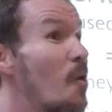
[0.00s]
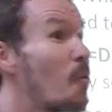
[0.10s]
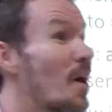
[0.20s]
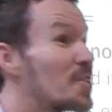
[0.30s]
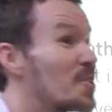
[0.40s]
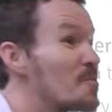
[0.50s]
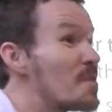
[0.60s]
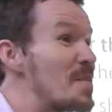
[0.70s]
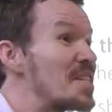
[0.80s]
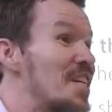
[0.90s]
Why shouldn't
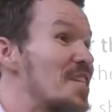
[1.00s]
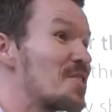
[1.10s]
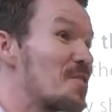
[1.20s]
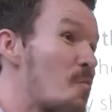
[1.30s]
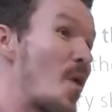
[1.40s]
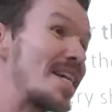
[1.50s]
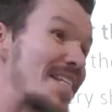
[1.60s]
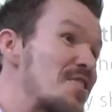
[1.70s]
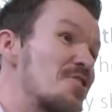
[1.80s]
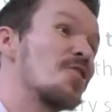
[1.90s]
we be teaching them ways
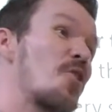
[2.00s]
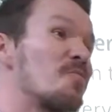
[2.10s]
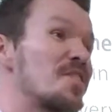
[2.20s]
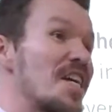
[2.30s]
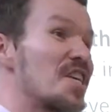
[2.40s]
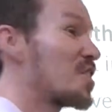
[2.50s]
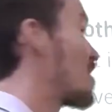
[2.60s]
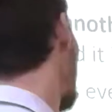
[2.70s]
into a conversation